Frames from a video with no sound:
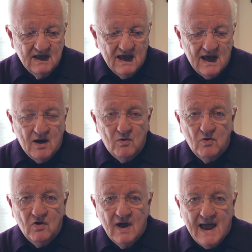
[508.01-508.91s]

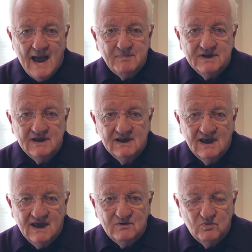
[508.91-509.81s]
how happy
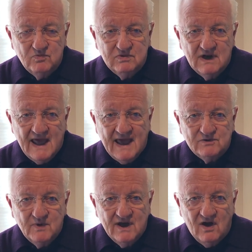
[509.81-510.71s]
and glad
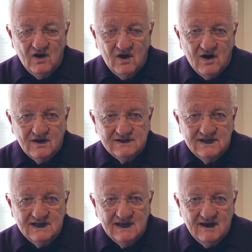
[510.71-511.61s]
we all are that
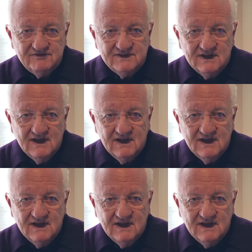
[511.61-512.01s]
he left